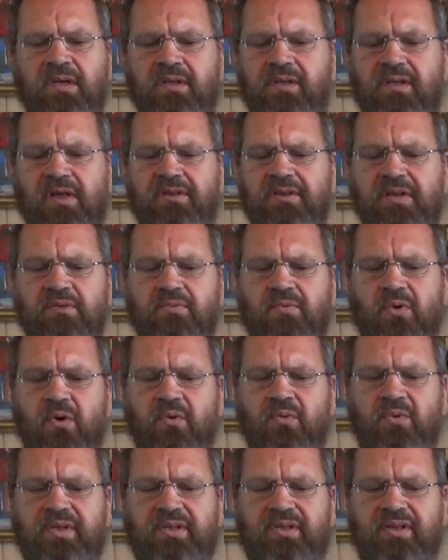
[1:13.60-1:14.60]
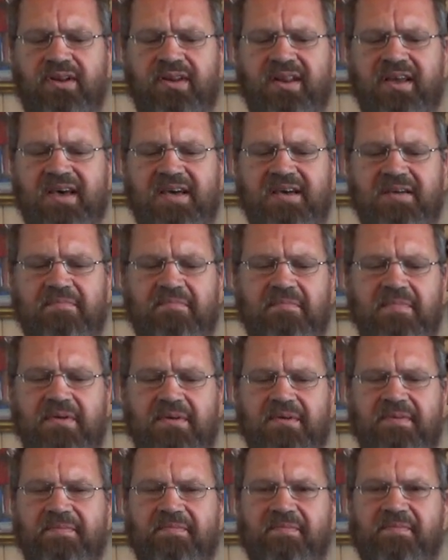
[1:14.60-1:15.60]
Nothing wrong with the name.
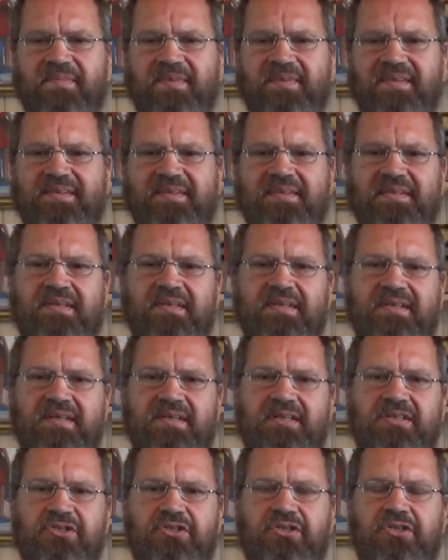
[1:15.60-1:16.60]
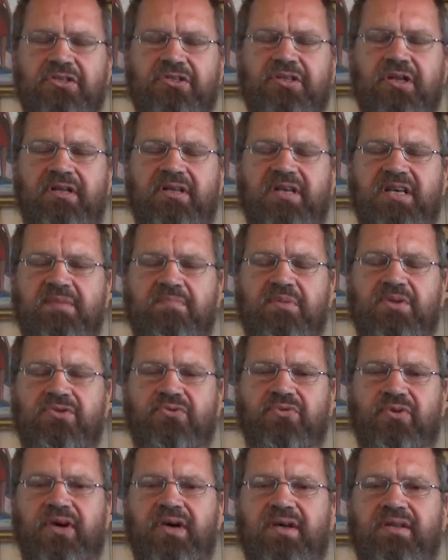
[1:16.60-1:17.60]
It's just that he
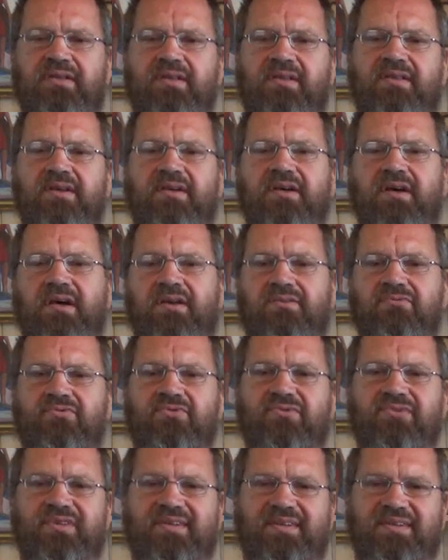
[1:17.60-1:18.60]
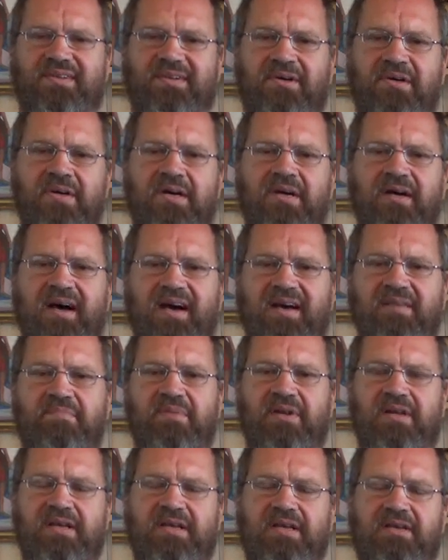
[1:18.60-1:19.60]
betrayed the country. You know, I
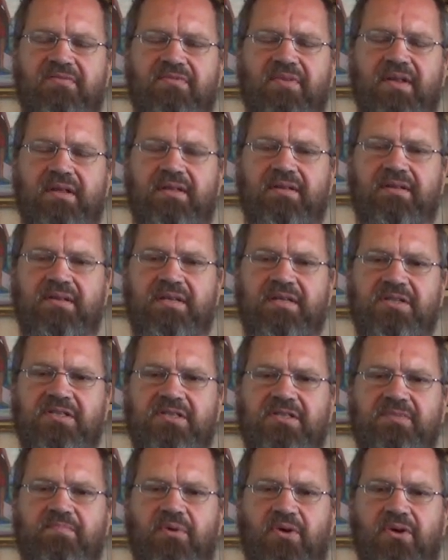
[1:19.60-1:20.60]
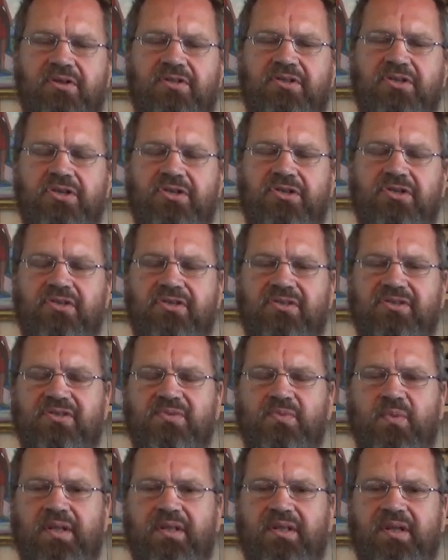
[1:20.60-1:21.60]
believe that these
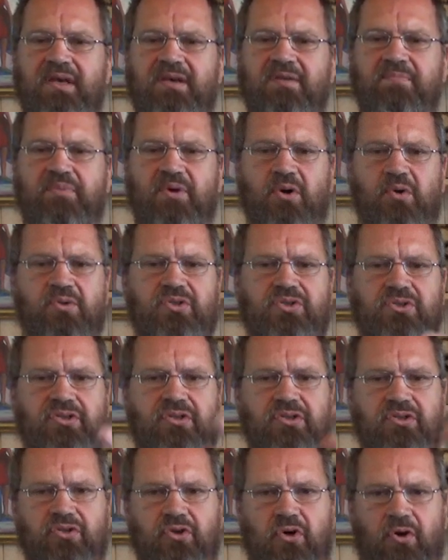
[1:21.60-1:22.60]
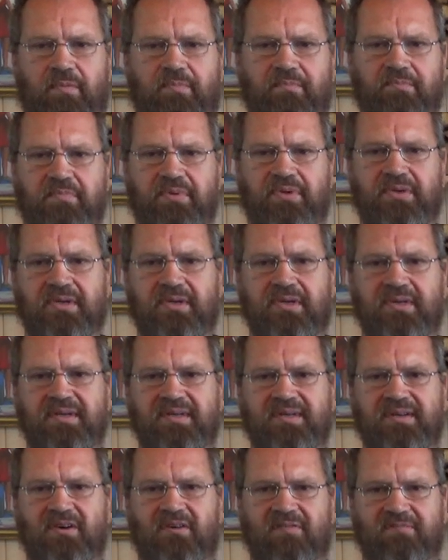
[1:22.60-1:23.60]
politicians, when they approach the top
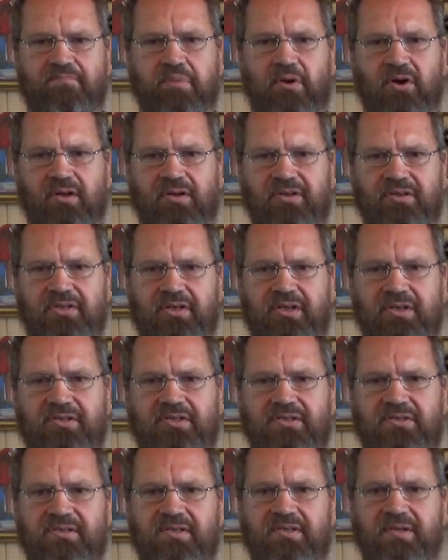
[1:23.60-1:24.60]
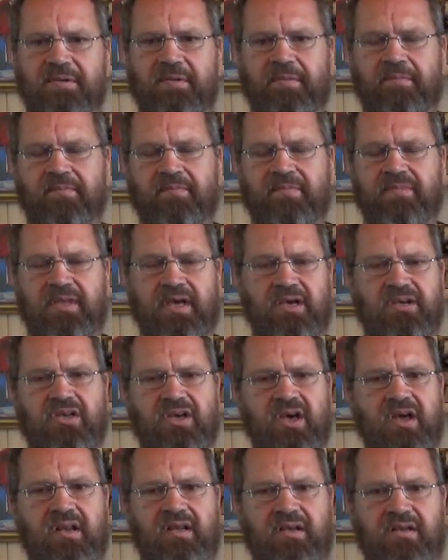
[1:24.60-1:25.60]
of politics, they
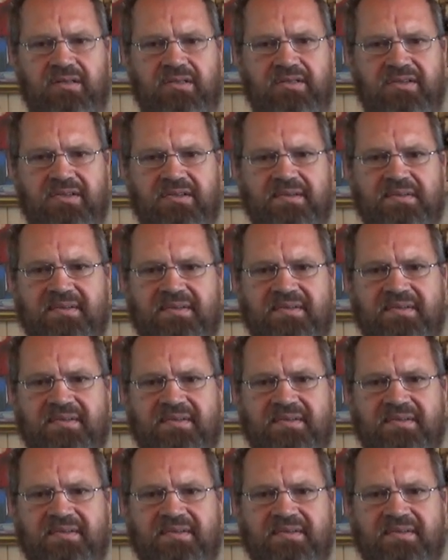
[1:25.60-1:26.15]
get it.